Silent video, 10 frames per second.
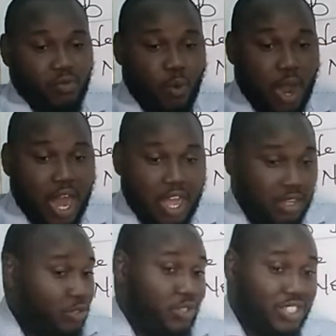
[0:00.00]
Voila,
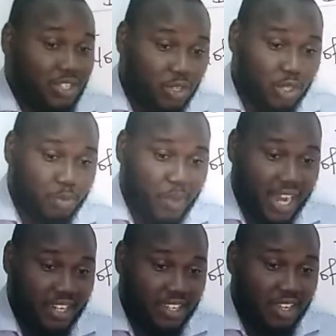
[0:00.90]
you see your
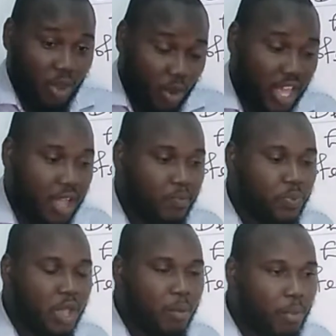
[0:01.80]
Notepad. Okay?
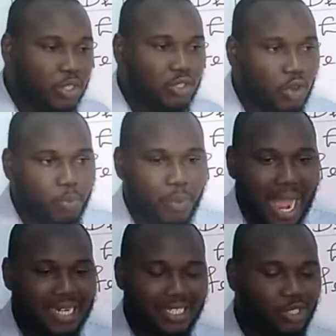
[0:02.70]
But
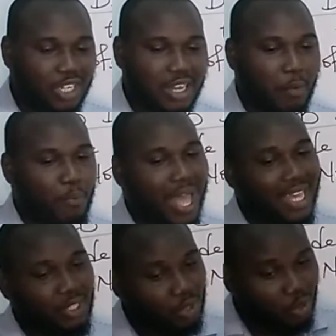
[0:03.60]
Notepad is not the
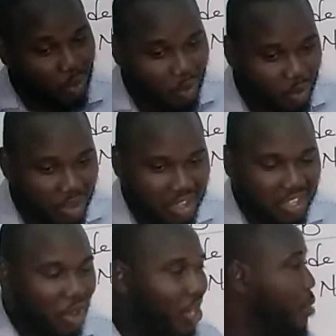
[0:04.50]
best tool
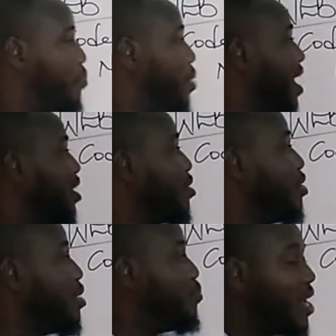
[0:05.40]
or
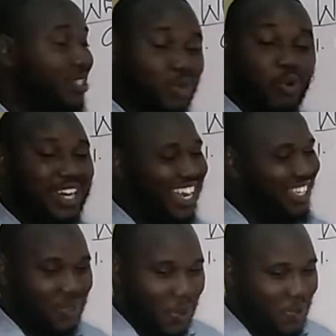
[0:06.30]
the best code
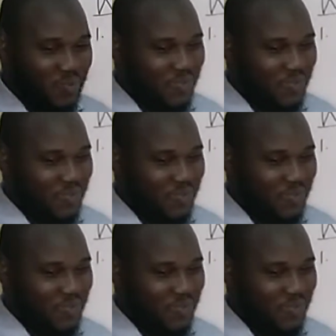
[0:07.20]
editor.